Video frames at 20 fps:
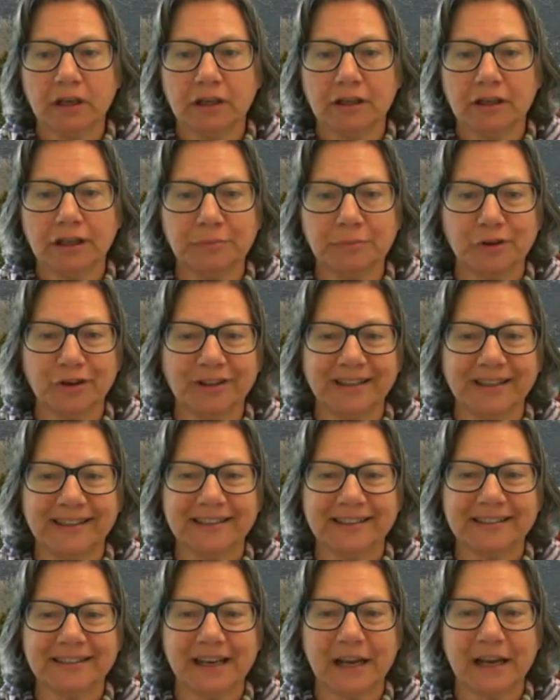Good
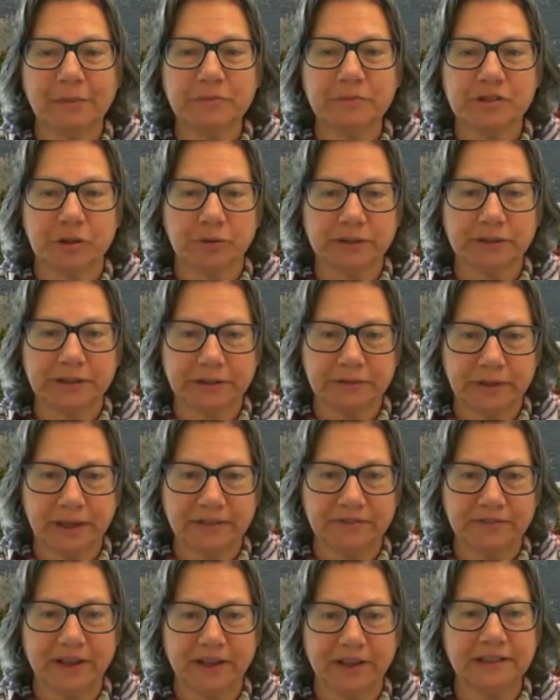morning. I'm Jolene
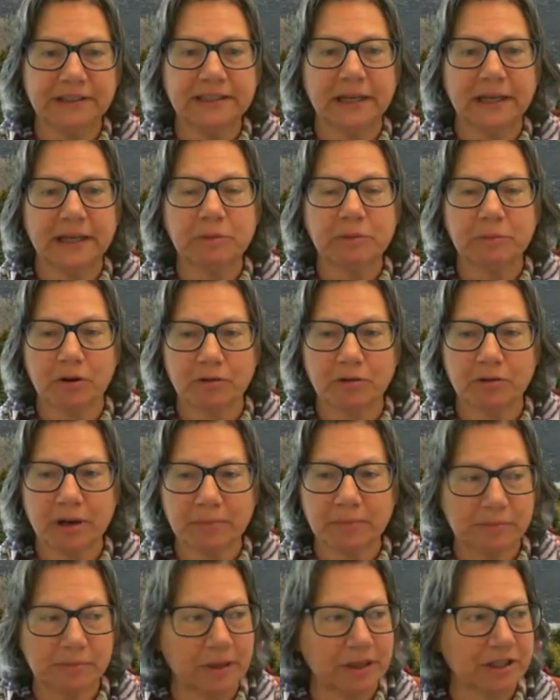Redvale, and I'm a program
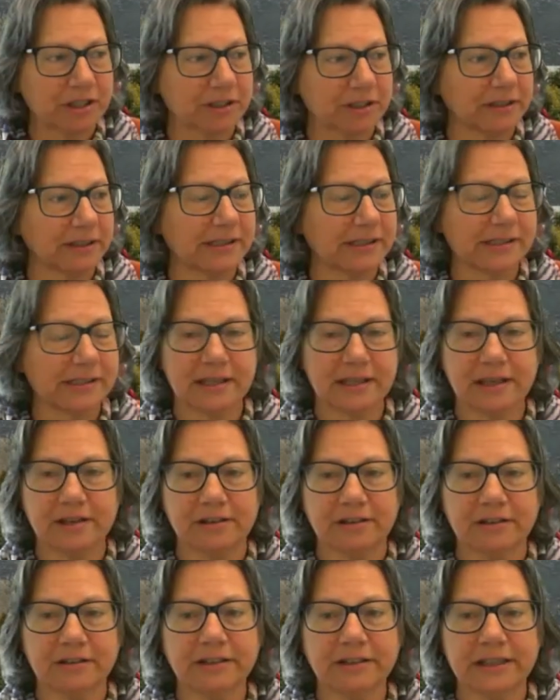specialist
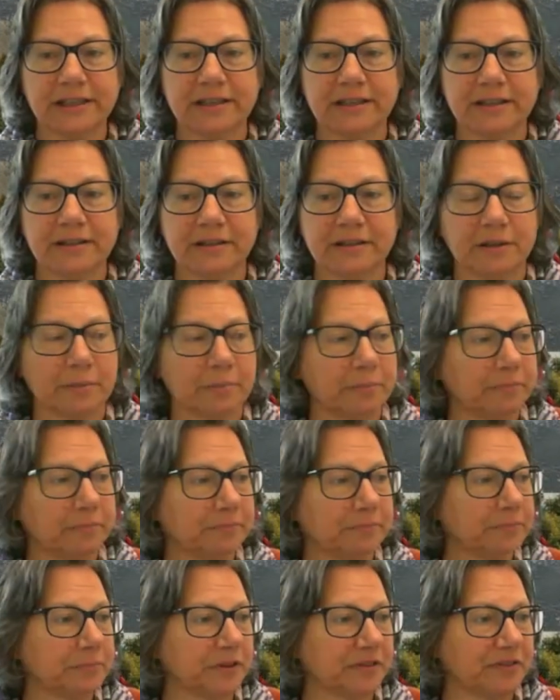here in the
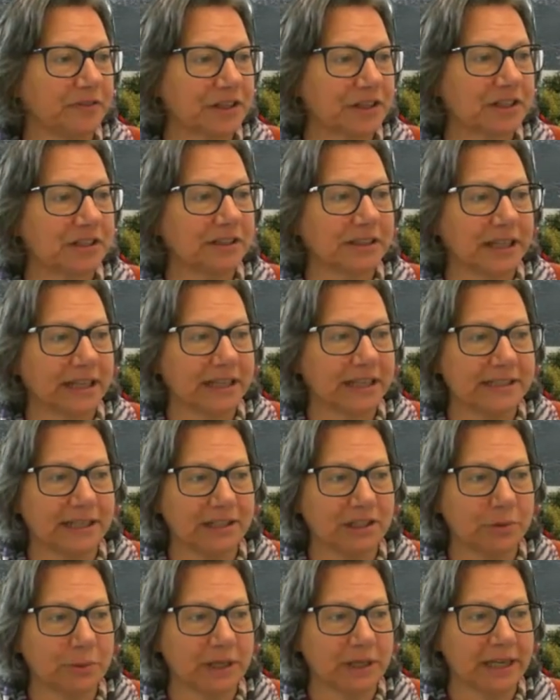Professional and
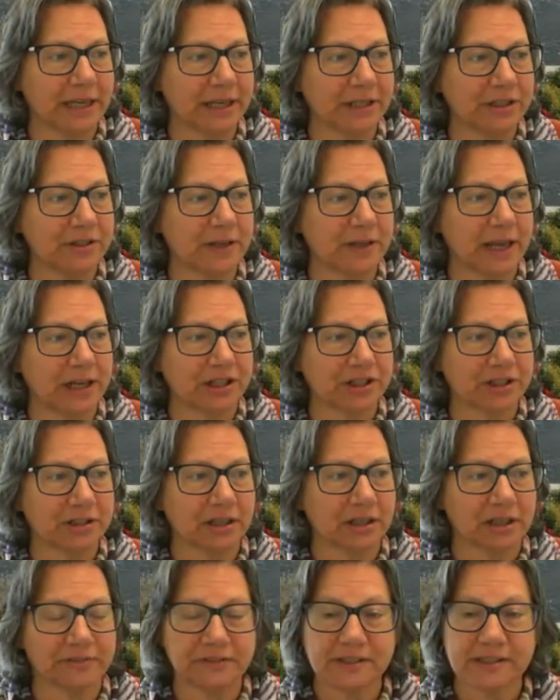Continuing Education
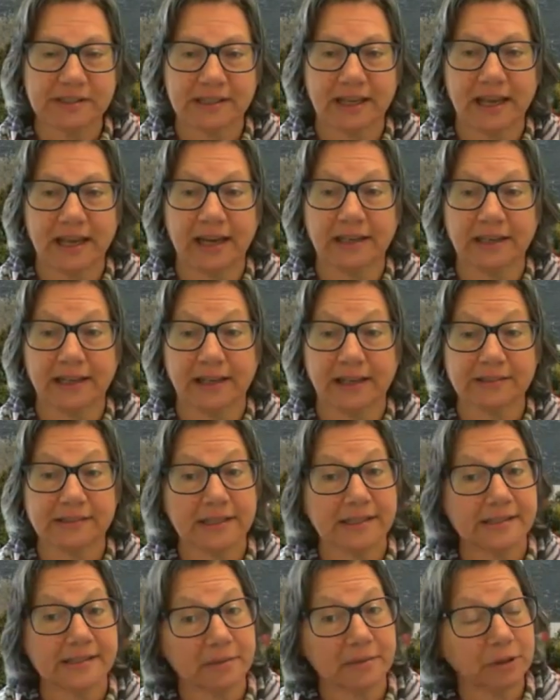Office at Cal
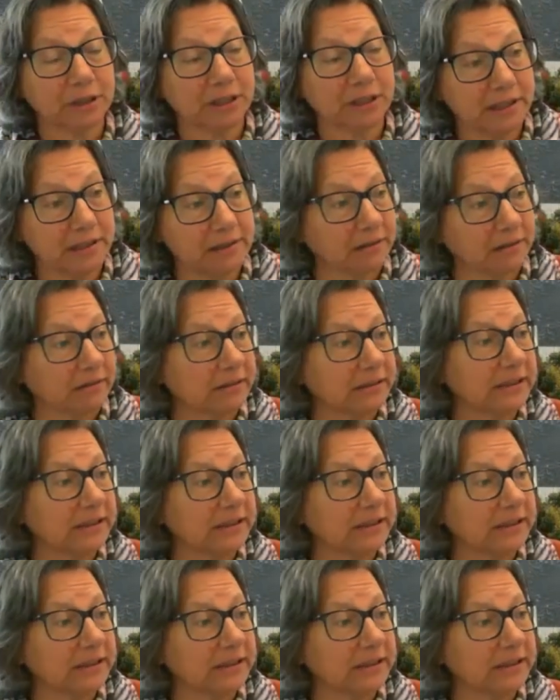State San Bernardino.